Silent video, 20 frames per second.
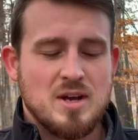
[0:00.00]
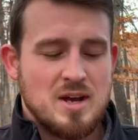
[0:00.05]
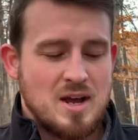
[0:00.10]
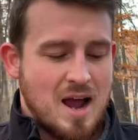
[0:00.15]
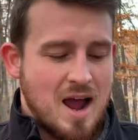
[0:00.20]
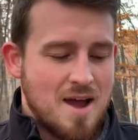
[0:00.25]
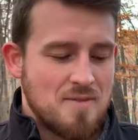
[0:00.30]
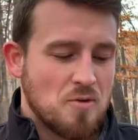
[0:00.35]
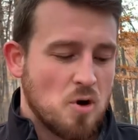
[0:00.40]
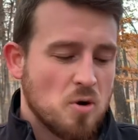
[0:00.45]

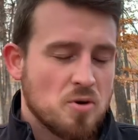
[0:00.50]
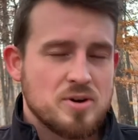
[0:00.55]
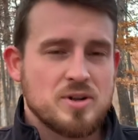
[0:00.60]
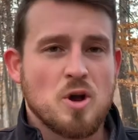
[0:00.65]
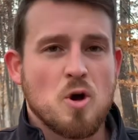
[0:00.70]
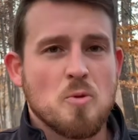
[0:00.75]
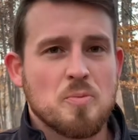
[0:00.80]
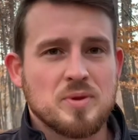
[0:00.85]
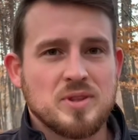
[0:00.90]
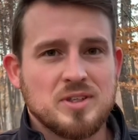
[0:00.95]
I've already
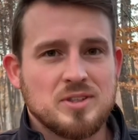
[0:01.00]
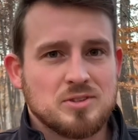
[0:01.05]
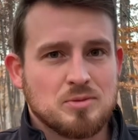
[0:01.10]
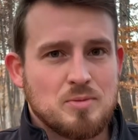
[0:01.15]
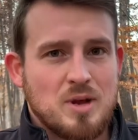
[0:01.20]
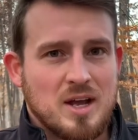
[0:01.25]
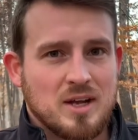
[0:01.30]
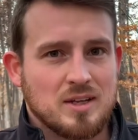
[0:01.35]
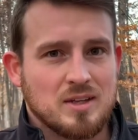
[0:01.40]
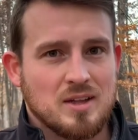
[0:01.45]
opened these, I'm
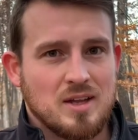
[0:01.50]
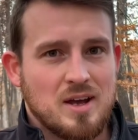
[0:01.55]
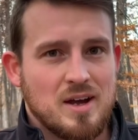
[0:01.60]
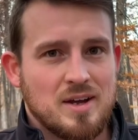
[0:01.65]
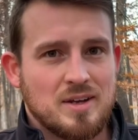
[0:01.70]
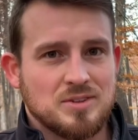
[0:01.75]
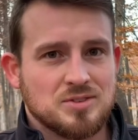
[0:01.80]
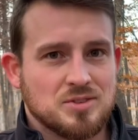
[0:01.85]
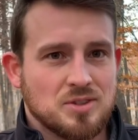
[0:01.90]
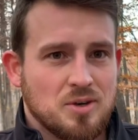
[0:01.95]
not gonna lie,
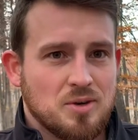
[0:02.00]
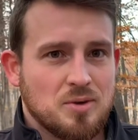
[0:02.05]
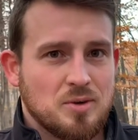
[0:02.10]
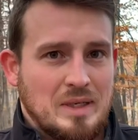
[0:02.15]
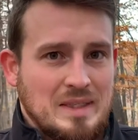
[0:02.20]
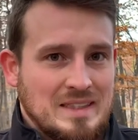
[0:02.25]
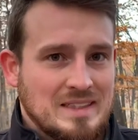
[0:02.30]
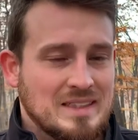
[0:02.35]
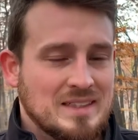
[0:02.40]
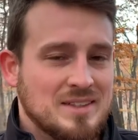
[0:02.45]
so
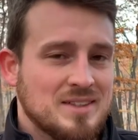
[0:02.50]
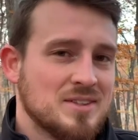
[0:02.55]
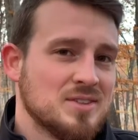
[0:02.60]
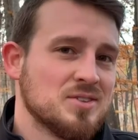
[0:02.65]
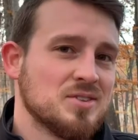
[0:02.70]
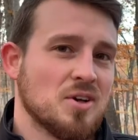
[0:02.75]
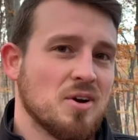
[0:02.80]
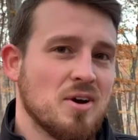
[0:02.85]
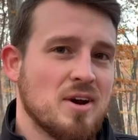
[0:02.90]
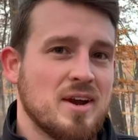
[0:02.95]

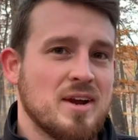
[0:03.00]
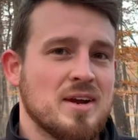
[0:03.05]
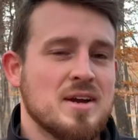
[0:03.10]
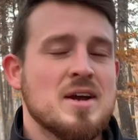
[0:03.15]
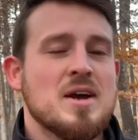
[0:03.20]
sorry.